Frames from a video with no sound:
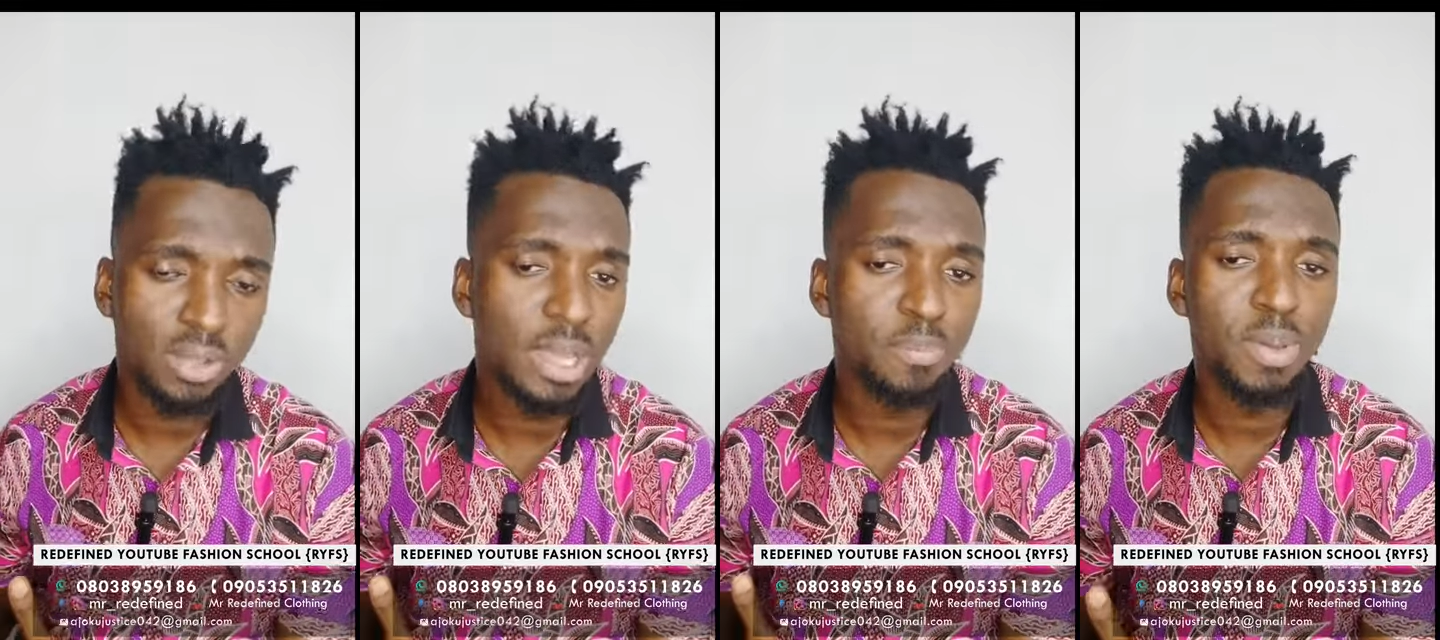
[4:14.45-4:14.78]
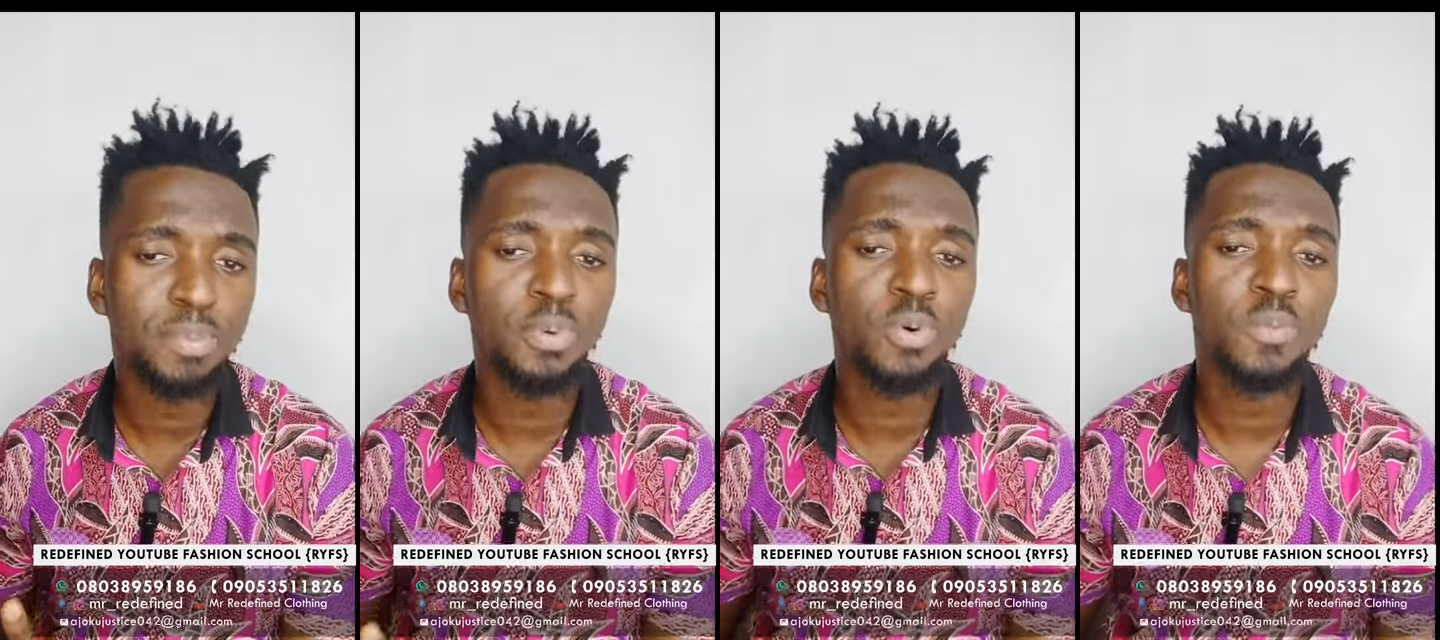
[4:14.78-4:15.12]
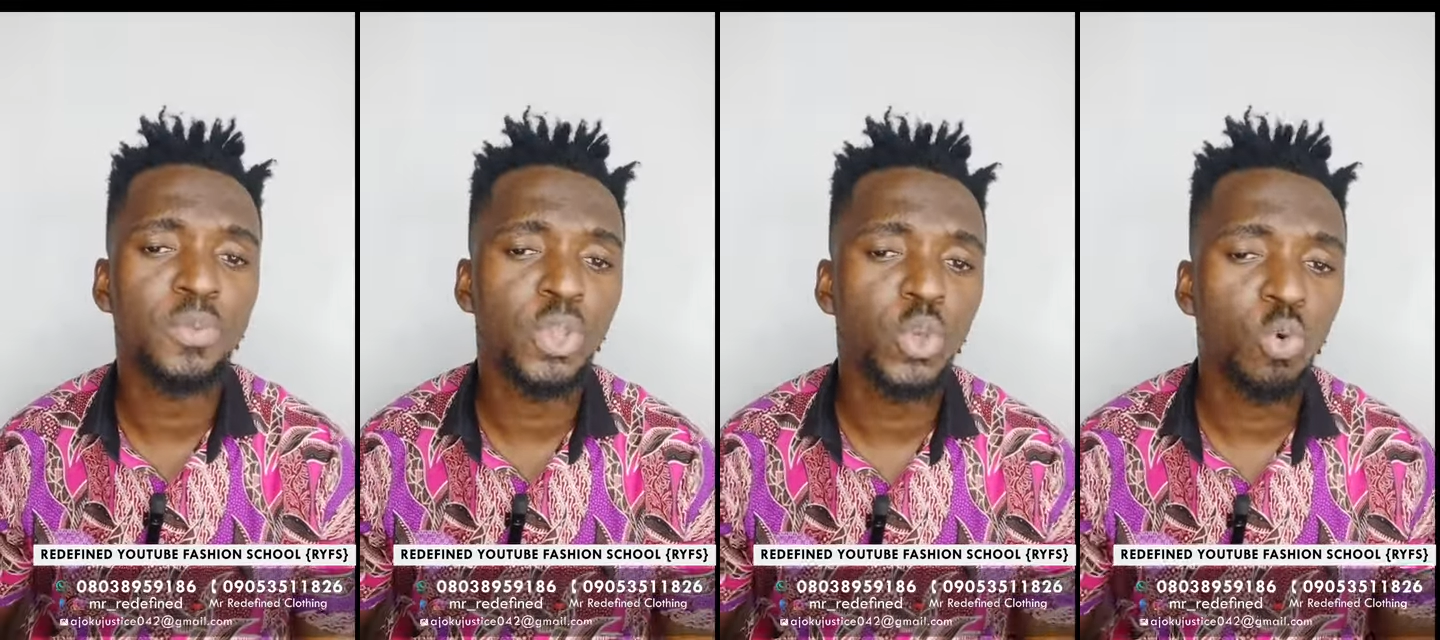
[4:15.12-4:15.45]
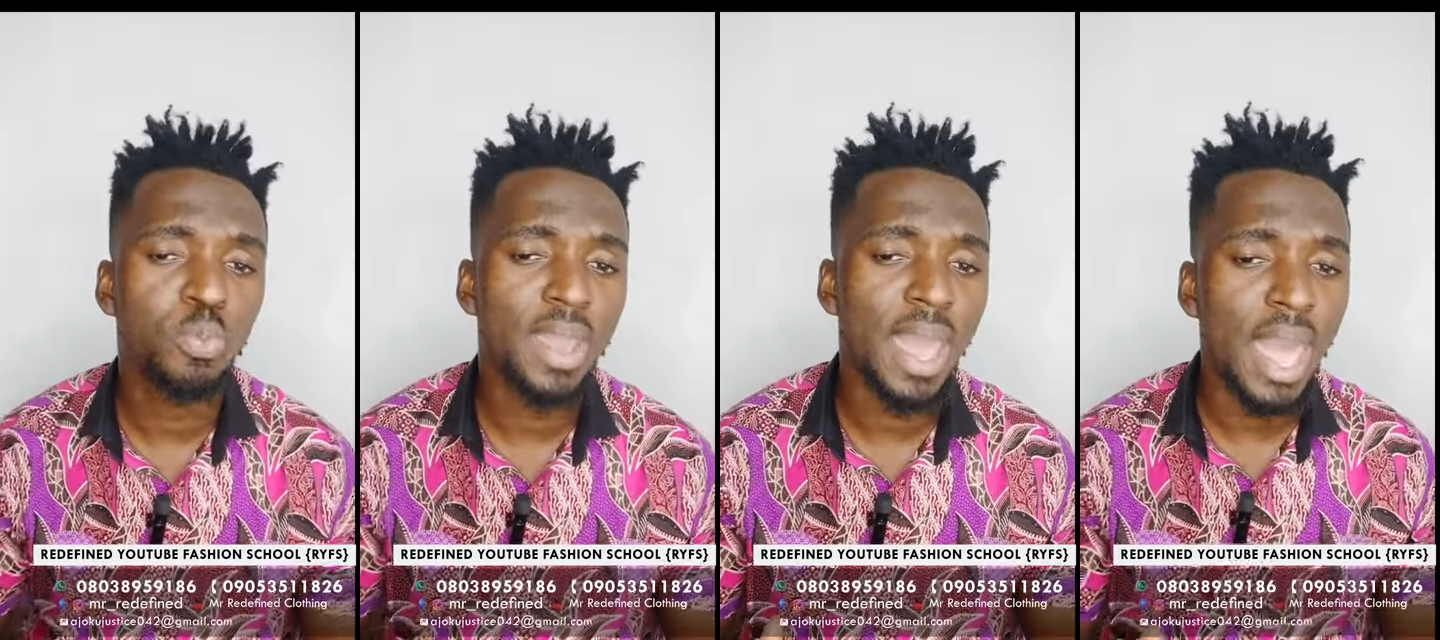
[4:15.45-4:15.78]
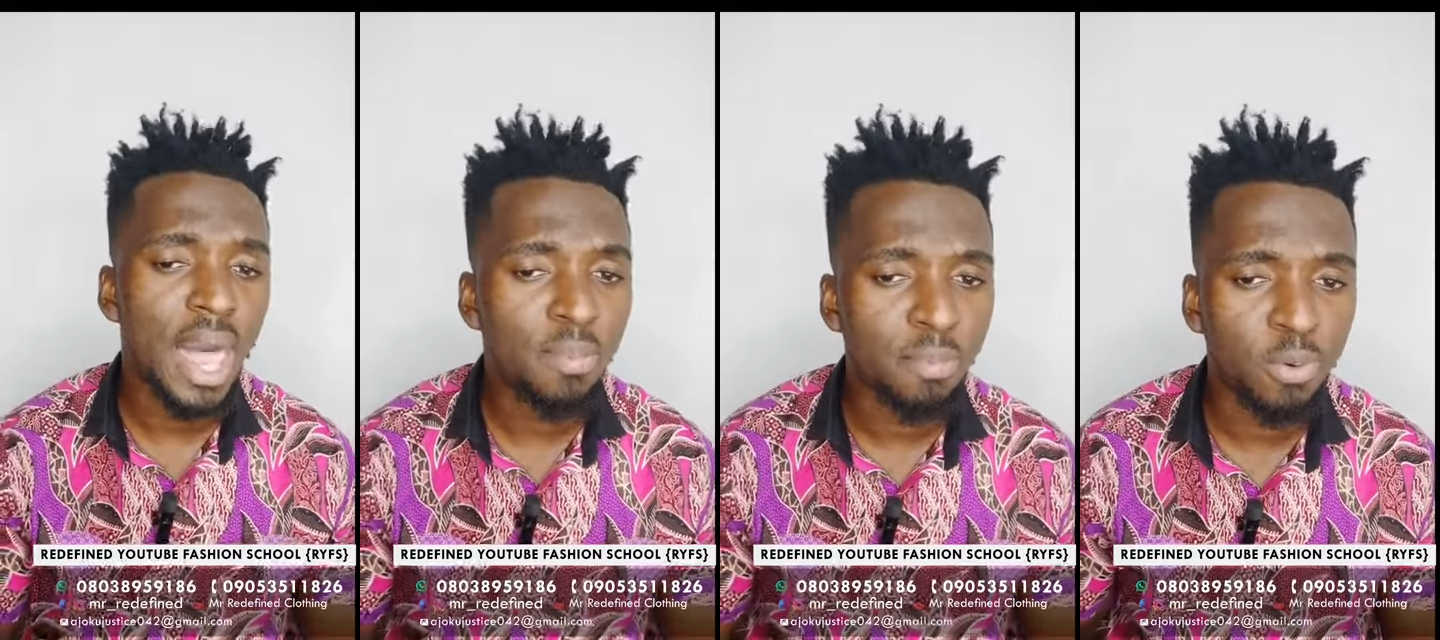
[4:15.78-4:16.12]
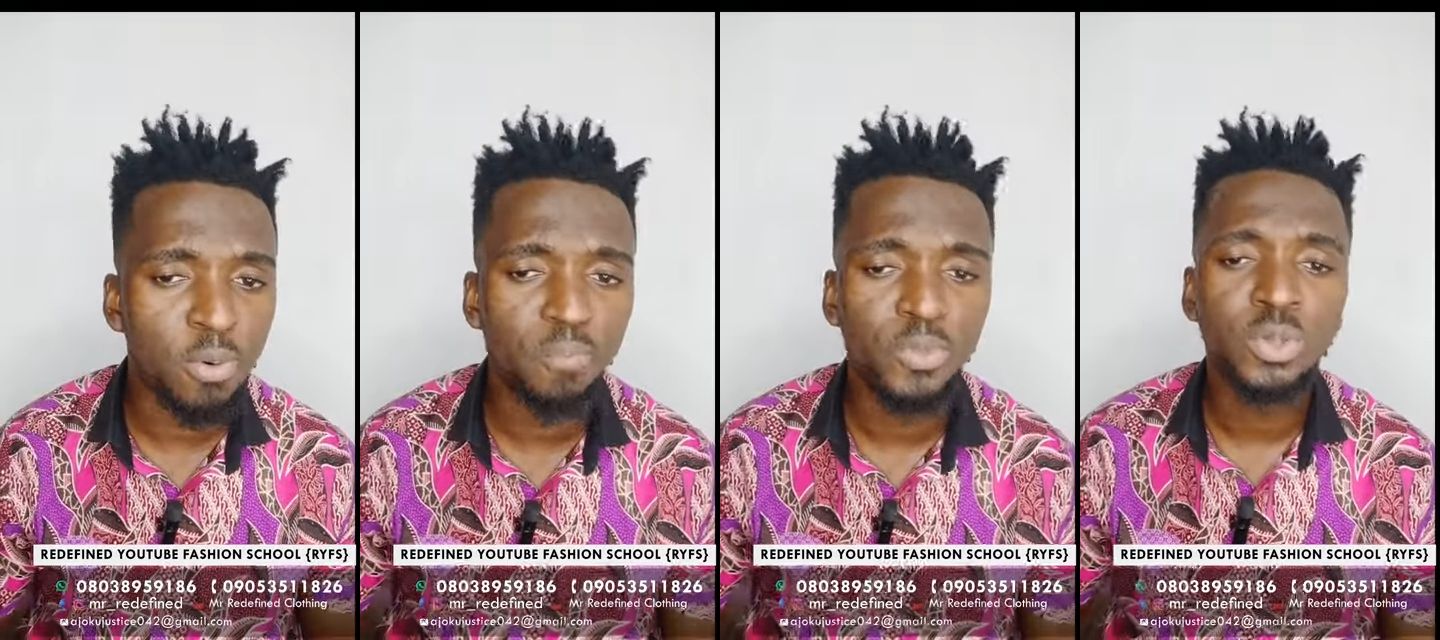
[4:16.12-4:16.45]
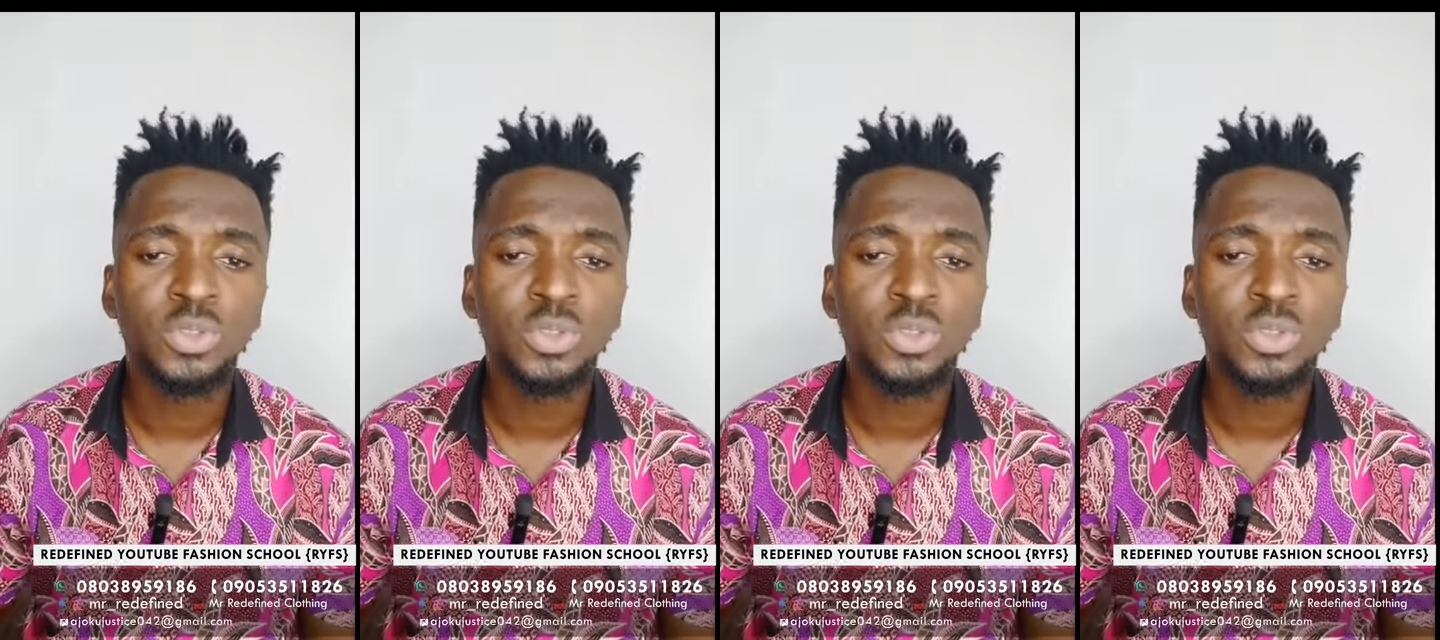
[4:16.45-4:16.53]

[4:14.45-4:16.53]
other people, you will be able